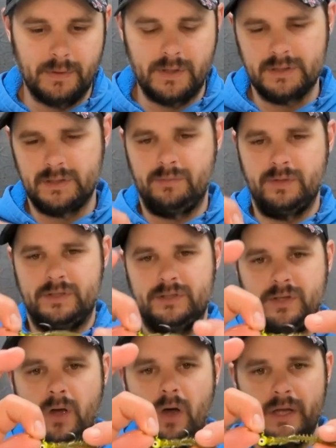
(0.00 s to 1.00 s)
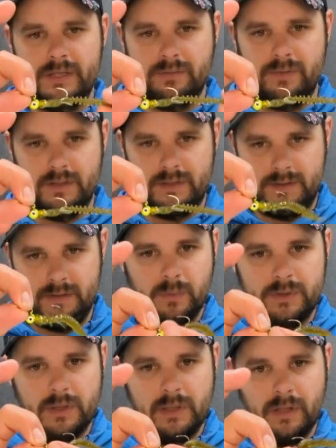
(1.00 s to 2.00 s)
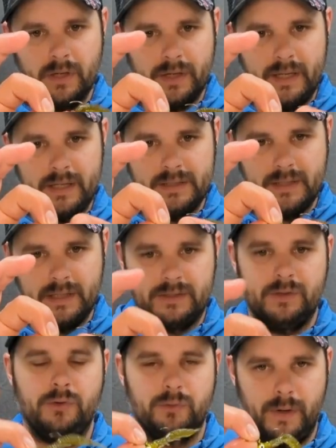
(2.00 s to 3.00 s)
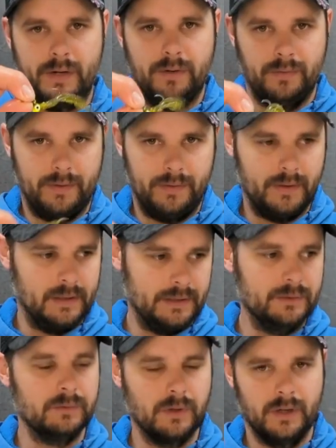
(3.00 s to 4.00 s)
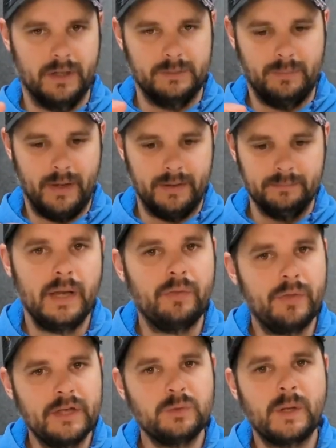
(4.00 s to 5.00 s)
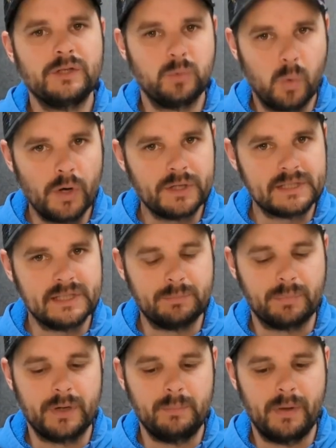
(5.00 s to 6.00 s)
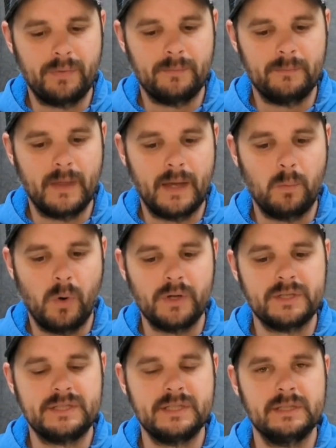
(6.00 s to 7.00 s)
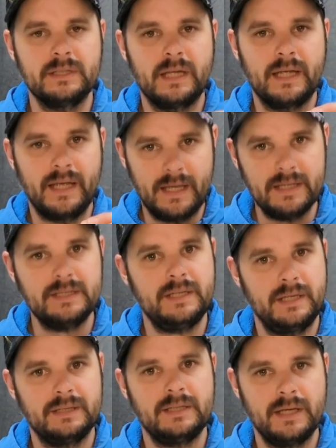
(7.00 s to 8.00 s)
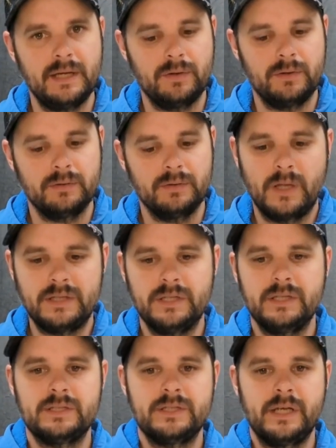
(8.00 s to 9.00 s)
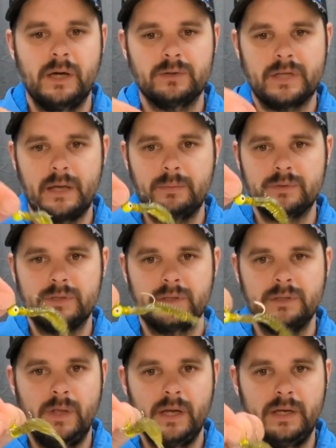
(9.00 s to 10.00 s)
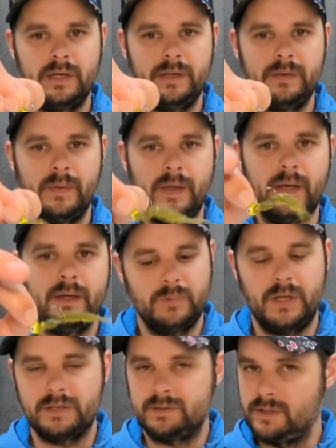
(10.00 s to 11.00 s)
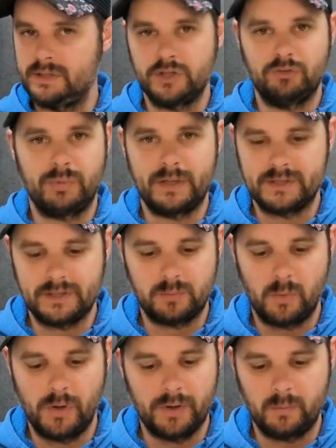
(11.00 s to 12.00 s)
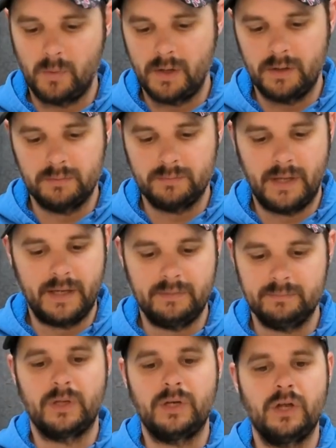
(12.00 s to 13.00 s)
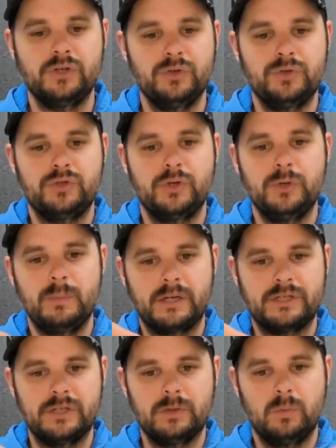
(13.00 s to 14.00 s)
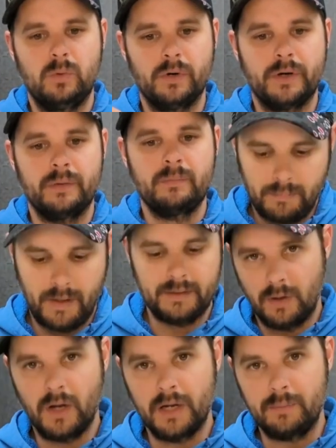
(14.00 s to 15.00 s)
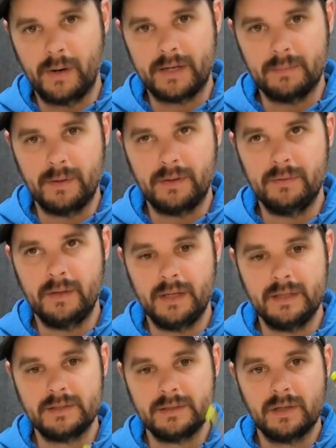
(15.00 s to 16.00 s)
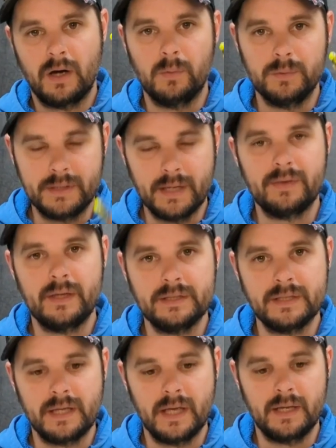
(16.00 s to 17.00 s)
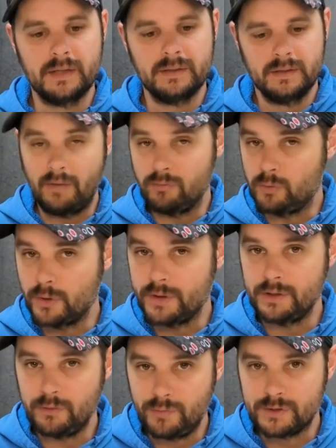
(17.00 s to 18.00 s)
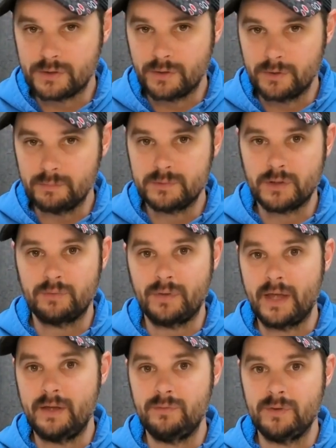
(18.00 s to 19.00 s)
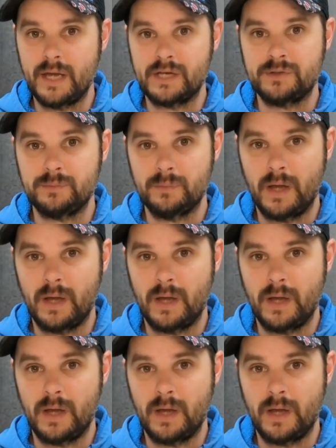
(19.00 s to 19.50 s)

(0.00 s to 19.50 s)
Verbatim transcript: because of the size of this, it was a lot easier to thread on than the little guys. But now these ones were slippery, but they were still easier to get on. As you can see, I was able to get it in there. Yes, these soft plastics work well. They don't do too much in the water, but highly recommend these. I would get these again. Haven't caught any fish on them, so if they even catch